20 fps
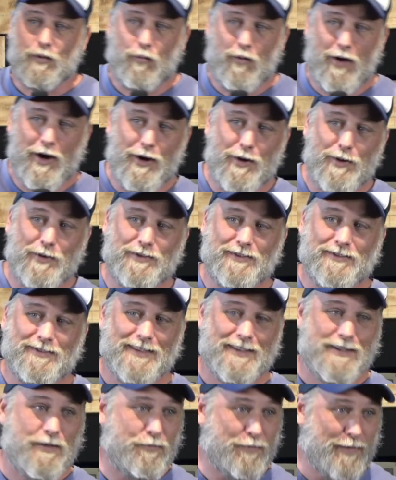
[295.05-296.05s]
world,
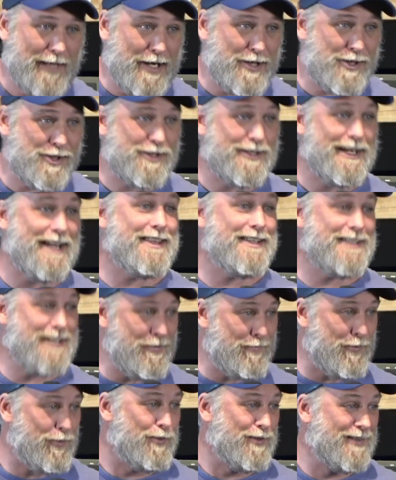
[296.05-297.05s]
the flesh, and the
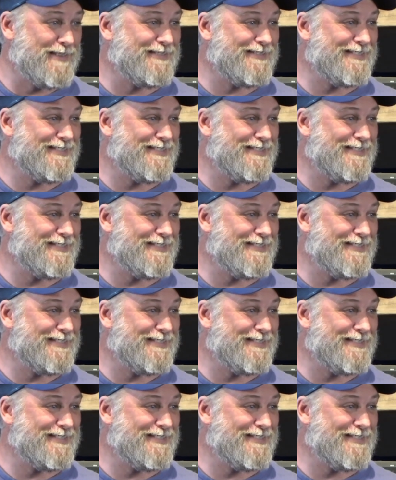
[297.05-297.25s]
devil.